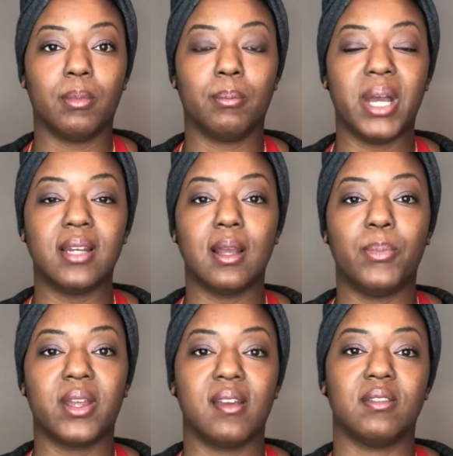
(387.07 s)
butting up
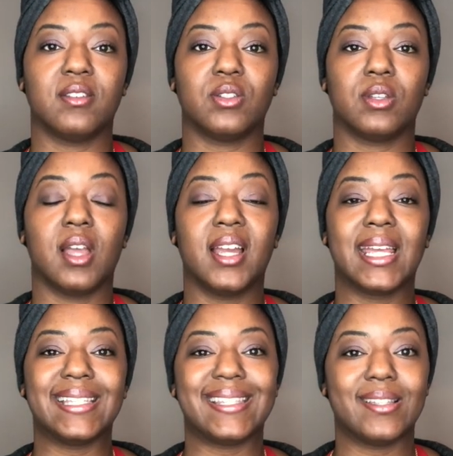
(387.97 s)
against this,
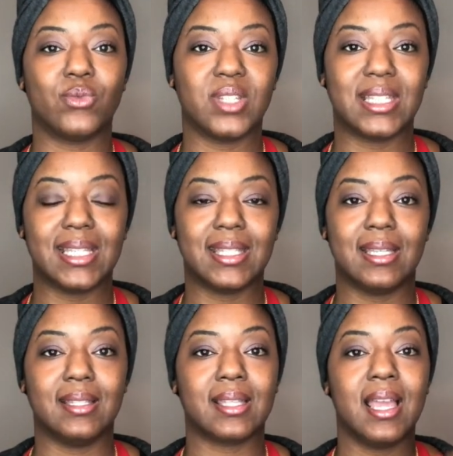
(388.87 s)
against this resistance?